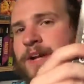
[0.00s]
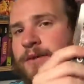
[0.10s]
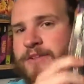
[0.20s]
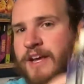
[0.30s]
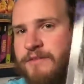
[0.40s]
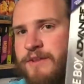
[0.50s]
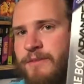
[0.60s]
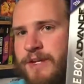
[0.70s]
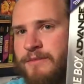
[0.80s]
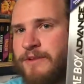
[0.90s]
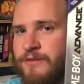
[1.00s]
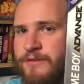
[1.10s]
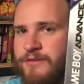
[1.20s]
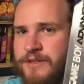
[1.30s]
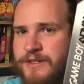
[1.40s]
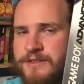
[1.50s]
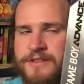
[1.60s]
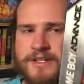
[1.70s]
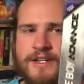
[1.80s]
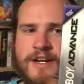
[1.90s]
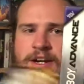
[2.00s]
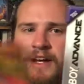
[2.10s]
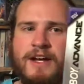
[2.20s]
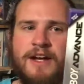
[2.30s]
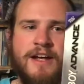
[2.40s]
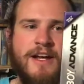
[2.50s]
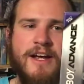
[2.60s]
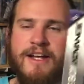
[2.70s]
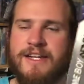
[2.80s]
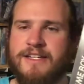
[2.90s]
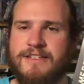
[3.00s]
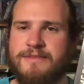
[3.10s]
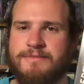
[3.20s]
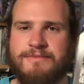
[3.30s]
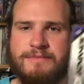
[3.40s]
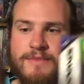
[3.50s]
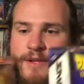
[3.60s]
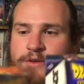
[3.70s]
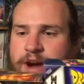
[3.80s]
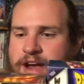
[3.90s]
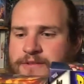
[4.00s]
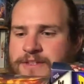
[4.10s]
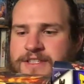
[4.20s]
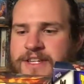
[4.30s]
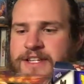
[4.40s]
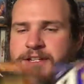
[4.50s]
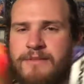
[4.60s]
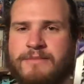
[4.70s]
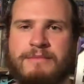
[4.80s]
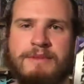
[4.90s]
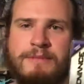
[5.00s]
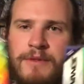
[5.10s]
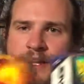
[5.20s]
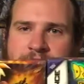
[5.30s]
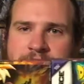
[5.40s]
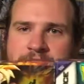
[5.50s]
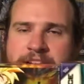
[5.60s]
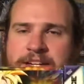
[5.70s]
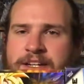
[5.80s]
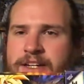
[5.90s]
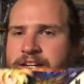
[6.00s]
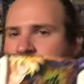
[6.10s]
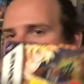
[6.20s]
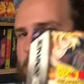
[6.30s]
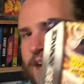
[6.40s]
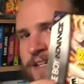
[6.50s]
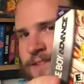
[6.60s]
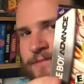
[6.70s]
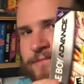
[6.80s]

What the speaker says: but I would definitely pick up this one first. The graphics in them, the play, I